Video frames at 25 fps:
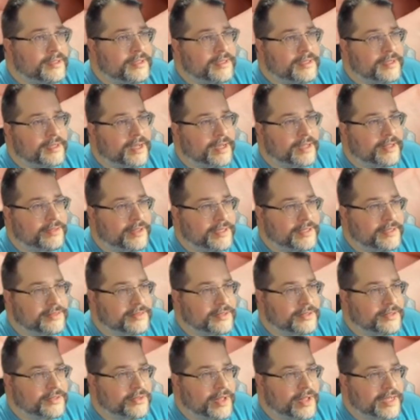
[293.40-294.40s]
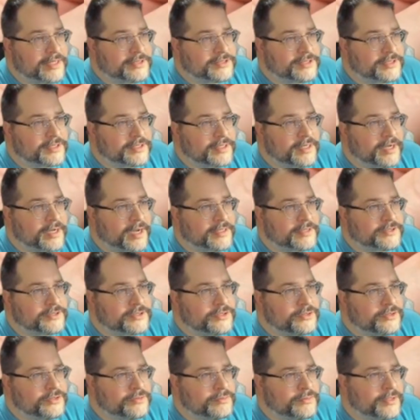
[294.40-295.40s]
I like the classic
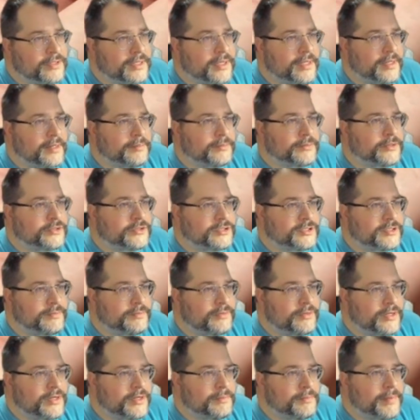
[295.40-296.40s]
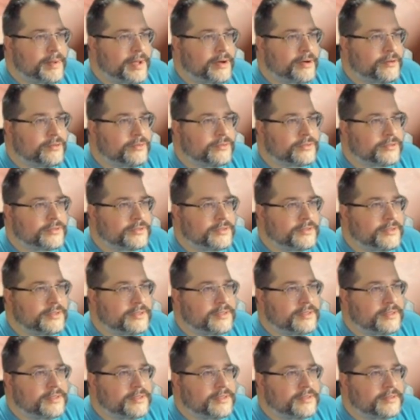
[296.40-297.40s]
costume. There's something about
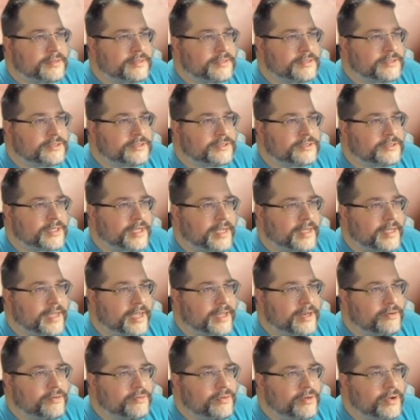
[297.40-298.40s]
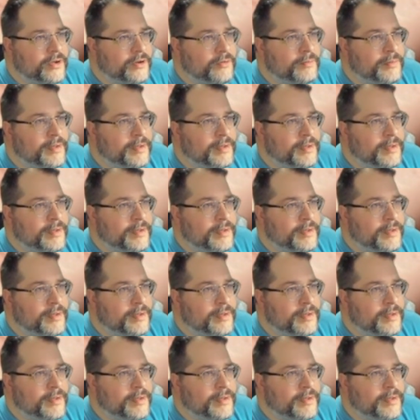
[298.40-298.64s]
this, I don't know.